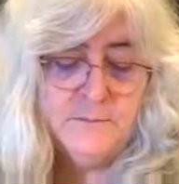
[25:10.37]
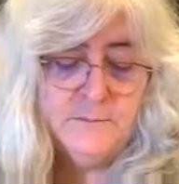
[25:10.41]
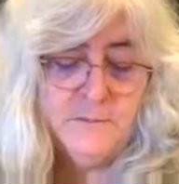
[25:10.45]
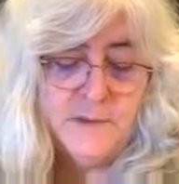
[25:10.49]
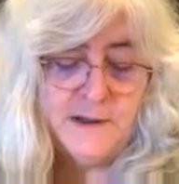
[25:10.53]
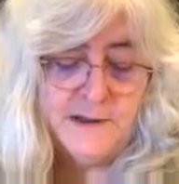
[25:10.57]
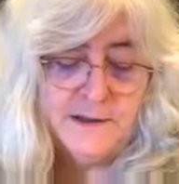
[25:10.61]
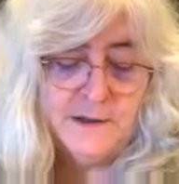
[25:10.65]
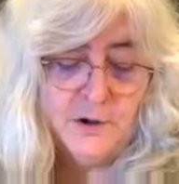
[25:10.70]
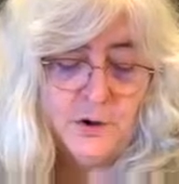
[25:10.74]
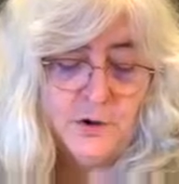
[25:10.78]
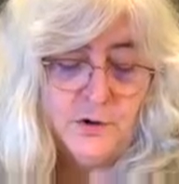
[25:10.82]

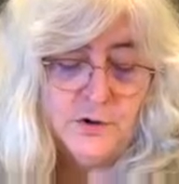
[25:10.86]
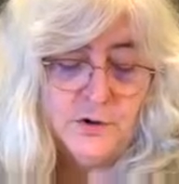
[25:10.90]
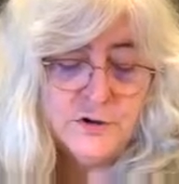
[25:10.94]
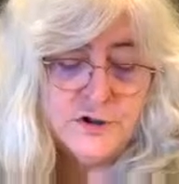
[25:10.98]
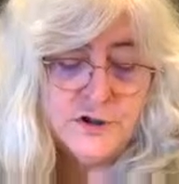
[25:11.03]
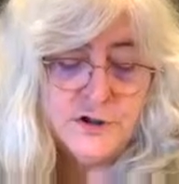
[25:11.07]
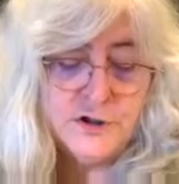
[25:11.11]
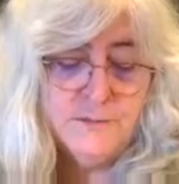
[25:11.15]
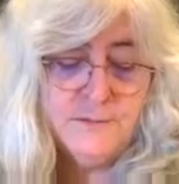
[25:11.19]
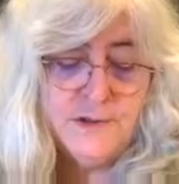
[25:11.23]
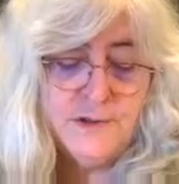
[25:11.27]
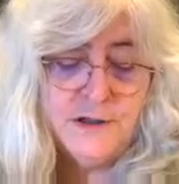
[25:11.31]
large
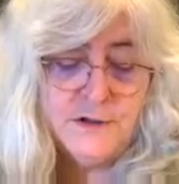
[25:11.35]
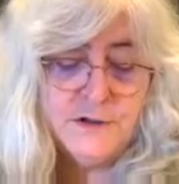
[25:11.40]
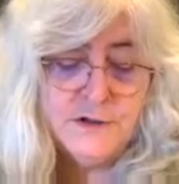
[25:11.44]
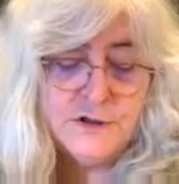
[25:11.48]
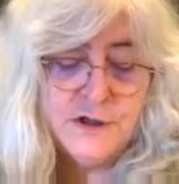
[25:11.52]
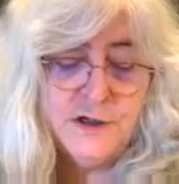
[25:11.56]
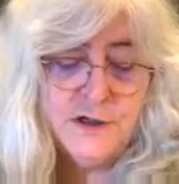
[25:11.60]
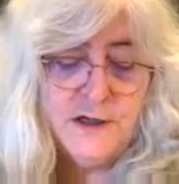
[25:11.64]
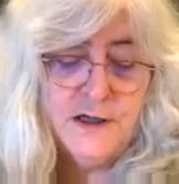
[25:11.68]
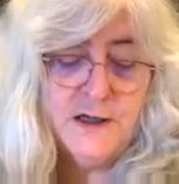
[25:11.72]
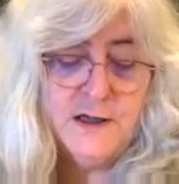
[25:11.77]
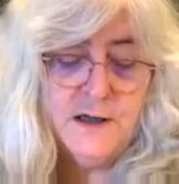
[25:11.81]
image
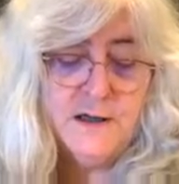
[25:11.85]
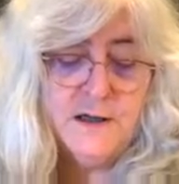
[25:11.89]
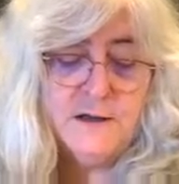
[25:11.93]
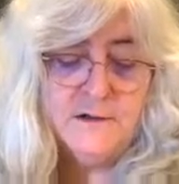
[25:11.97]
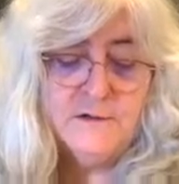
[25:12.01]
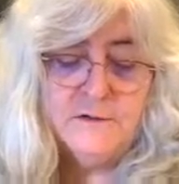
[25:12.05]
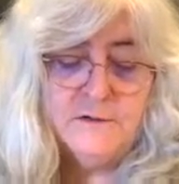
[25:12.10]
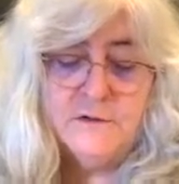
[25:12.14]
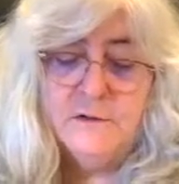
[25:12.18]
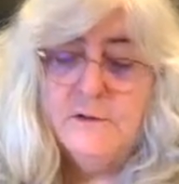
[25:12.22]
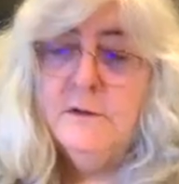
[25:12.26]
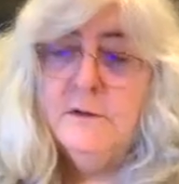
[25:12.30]

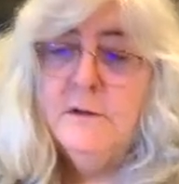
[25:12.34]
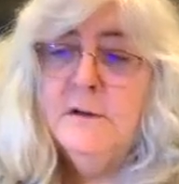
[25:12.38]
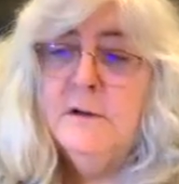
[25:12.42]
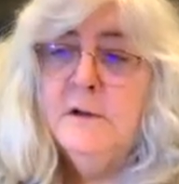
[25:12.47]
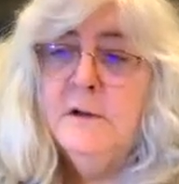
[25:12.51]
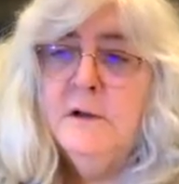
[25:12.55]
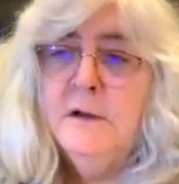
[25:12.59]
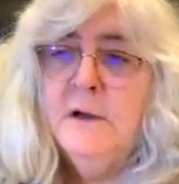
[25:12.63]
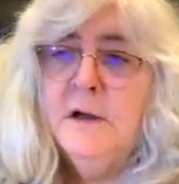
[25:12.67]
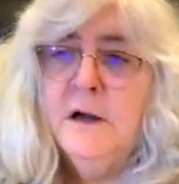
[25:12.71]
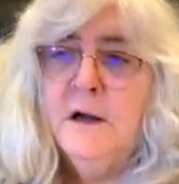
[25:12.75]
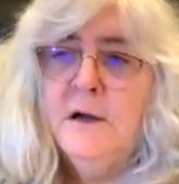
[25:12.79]
and
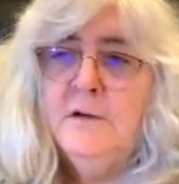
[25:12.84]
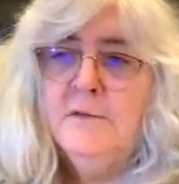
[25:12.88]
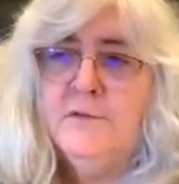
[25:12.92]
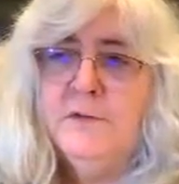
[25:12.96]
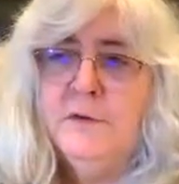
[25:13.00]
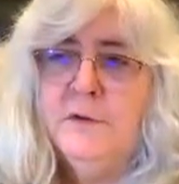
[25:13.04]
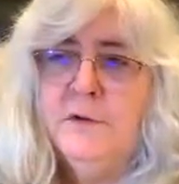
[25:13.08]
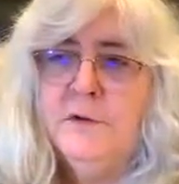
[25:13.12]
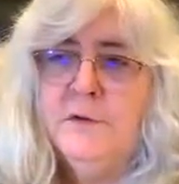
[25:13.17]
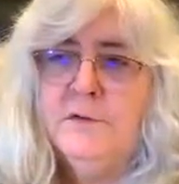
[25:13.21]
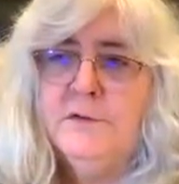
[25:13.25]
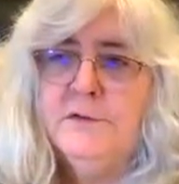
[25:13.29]
a
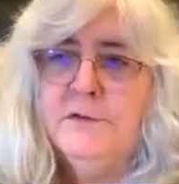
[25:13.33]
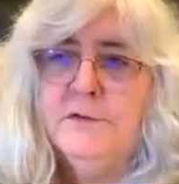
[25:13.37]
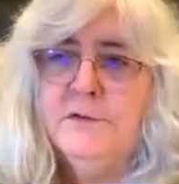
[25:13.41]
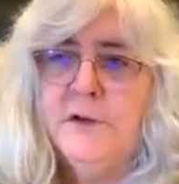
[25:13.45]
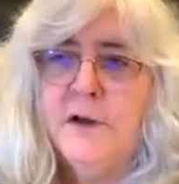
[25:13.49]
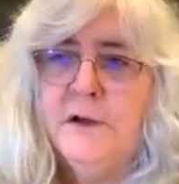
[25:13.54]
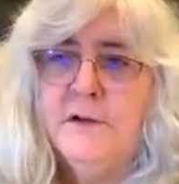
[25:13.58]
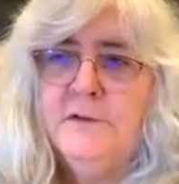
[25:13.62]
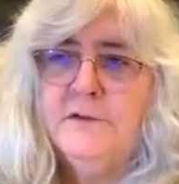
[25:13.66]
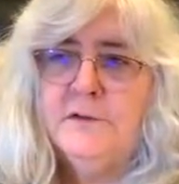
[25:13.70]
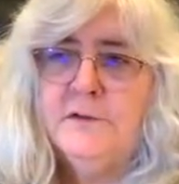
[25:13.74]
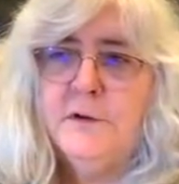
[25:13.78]

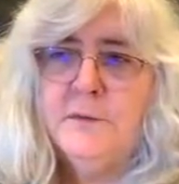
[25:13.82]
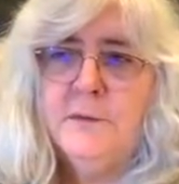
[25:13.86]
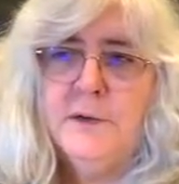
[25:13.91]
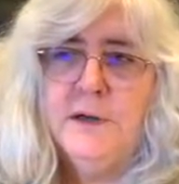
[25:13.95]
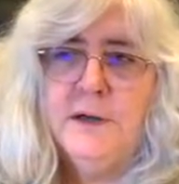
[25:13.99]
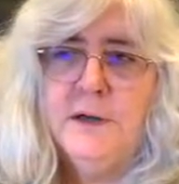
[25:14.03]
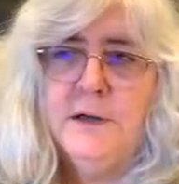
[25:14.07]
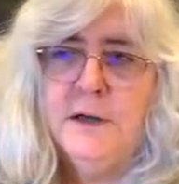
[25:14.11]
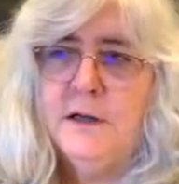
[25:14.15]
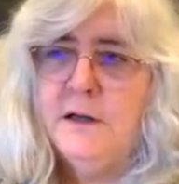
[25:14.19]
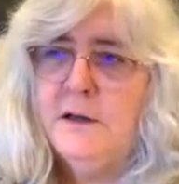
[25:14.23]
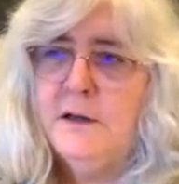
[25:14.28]
full-size
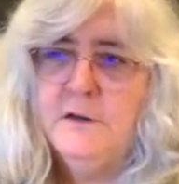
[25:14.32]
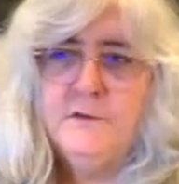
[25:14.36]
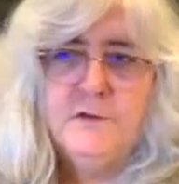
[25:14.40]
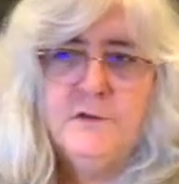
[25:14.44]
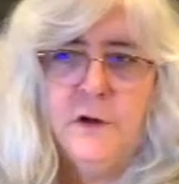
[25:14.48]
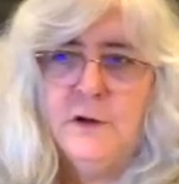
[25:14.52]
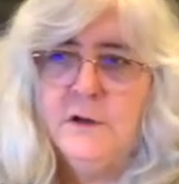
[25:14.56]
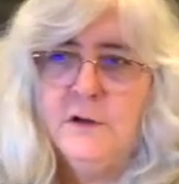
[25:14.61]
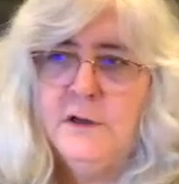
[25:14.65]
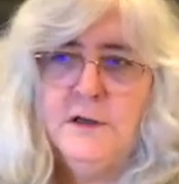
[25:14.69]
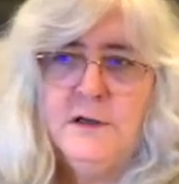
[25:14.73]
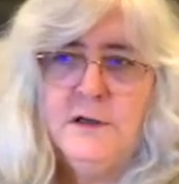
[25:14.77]
greeting. That's
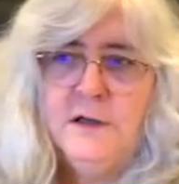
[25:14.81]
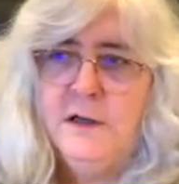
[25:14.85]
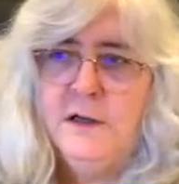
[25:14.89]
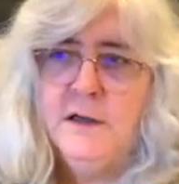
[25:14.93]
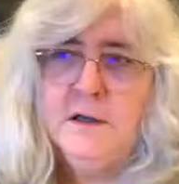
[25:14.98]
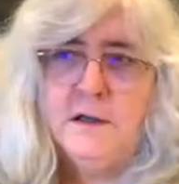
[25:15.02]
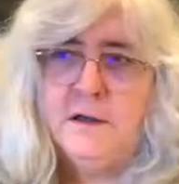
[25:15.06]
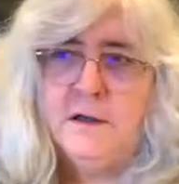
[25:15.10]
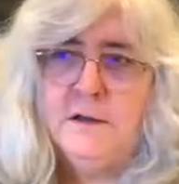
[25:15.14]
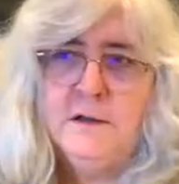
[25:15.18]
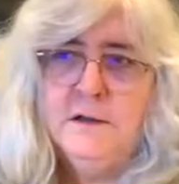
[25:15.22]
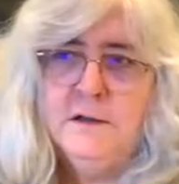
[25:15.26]
all it
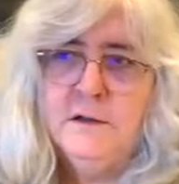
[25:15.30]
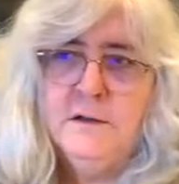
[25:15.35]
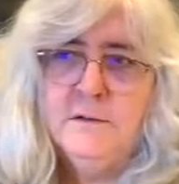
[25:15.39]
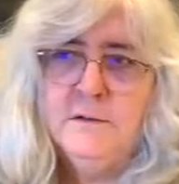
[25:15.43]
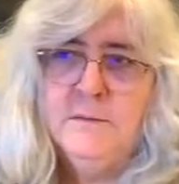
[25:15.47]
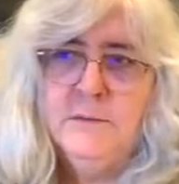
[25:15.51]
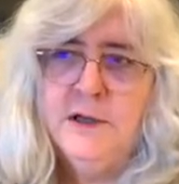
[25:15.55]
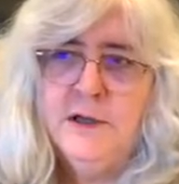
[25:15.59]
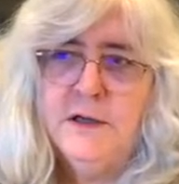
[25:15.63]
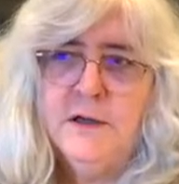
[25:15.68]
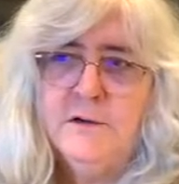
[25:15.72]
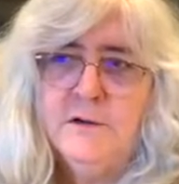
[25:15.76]
needed,
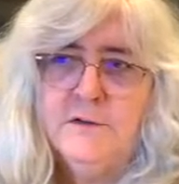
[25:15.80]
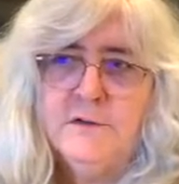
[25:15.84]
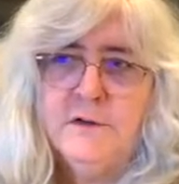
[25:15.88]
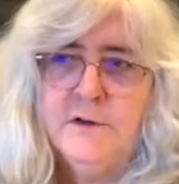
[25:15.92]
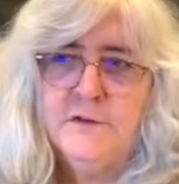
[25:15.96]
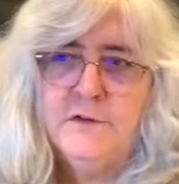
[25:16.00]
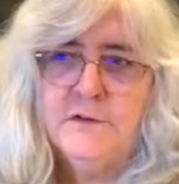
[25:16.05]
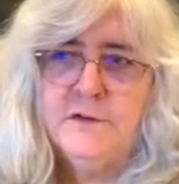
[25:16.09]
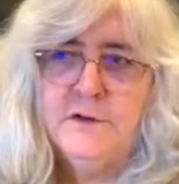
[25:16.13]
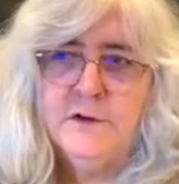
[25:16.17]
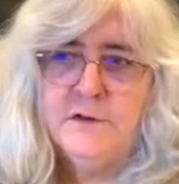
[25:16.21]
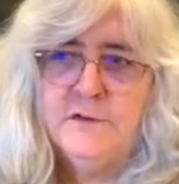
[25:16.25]
because
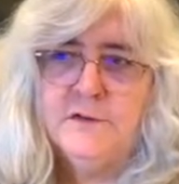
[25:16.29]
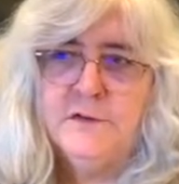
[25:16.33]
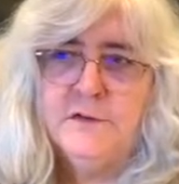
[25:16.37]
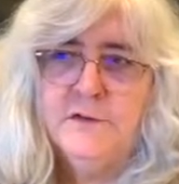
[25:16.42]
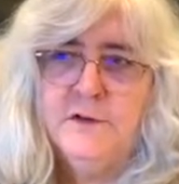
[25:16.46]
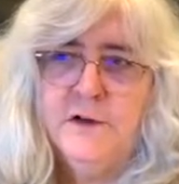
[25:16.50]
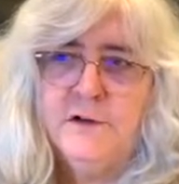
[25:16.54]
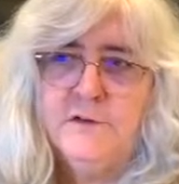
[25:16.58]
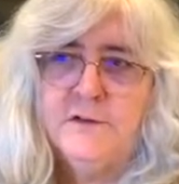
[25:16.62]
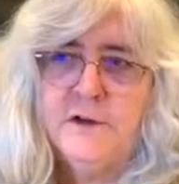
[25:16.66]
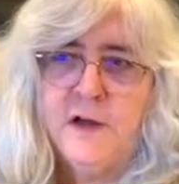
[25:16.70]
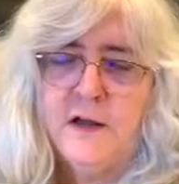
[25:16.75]

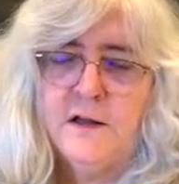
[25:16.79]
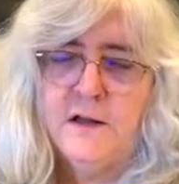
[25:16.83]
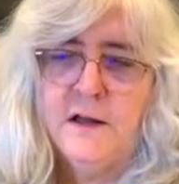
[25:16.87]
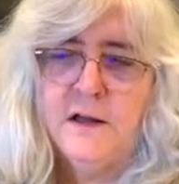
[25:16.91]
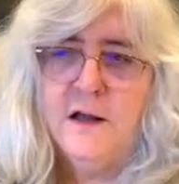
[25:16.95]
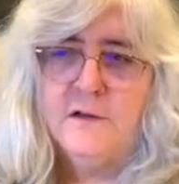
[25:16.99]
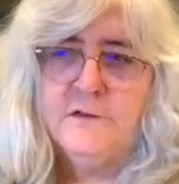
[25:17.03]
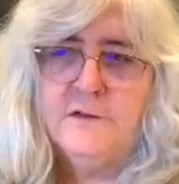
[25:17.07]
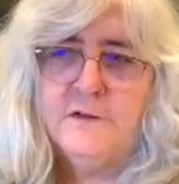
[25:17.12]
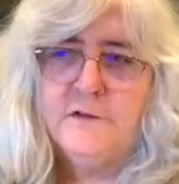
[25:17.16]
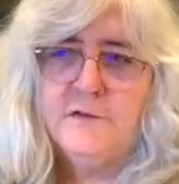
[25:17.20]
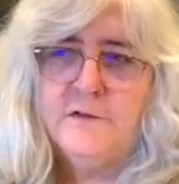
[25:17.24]
it's got
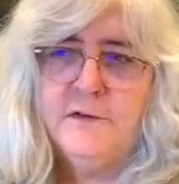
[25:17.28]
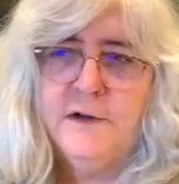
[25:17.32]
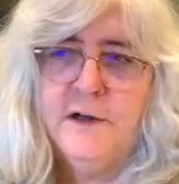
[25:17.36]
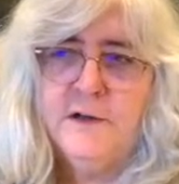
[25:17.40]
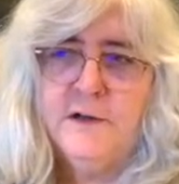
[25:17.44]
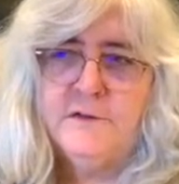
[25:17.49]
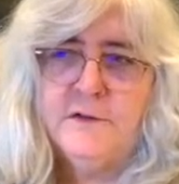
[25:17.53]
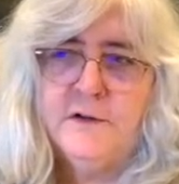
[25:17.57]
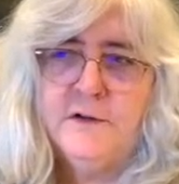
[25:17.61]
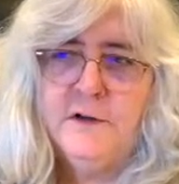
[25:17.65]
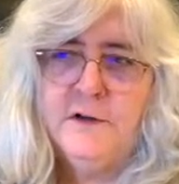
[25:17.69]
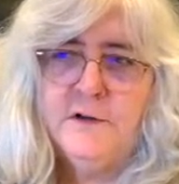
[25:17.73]
lots of
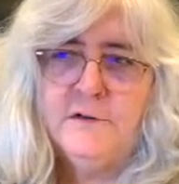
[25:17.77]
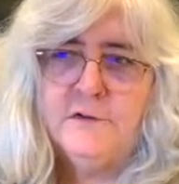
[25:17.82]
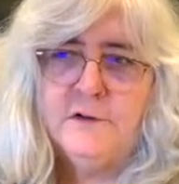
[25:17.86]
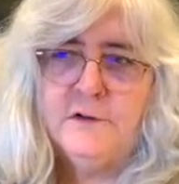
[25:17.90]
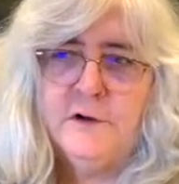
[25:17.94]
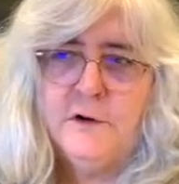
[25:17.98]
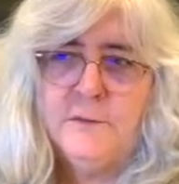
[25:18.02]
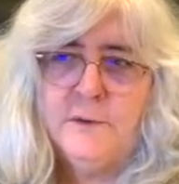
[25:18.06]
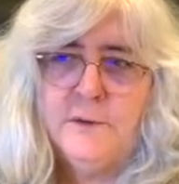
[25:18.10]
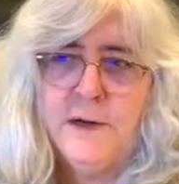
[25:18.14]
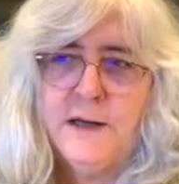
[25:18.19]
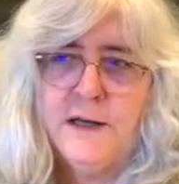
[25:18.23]
fanciness
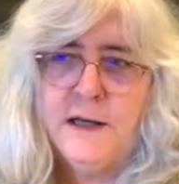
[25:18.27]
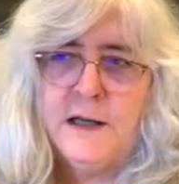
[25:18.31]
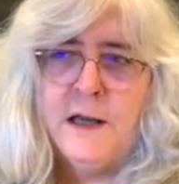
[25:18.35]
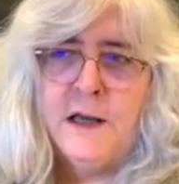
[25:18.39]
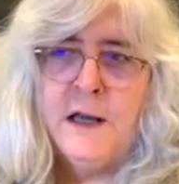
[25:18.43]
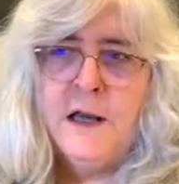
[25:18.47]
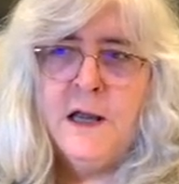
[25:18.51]
already.